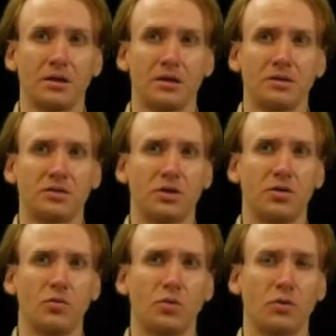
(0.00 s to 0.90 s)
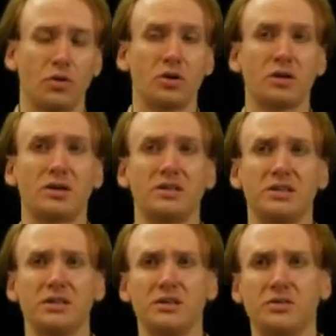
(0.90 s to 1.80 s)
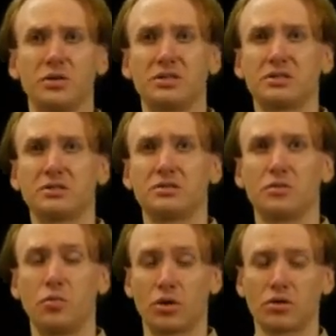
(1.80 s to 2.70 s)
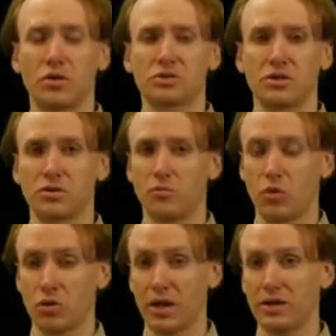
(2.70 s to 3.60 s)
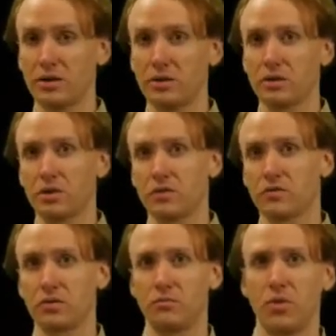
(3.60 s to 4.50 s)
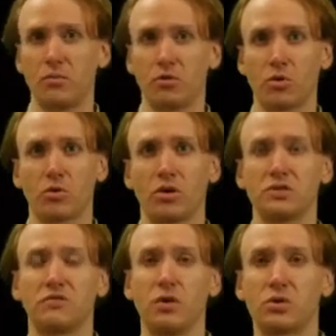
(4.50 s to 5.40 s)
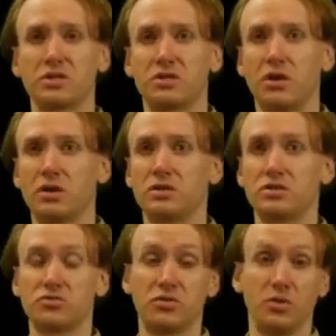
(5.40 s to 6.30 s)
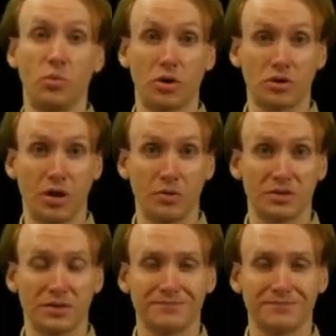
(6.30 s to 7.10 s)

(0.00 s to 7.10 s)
So we will look at continuous workloads a little more later. For the moment, we're going to focus on discrete workloads.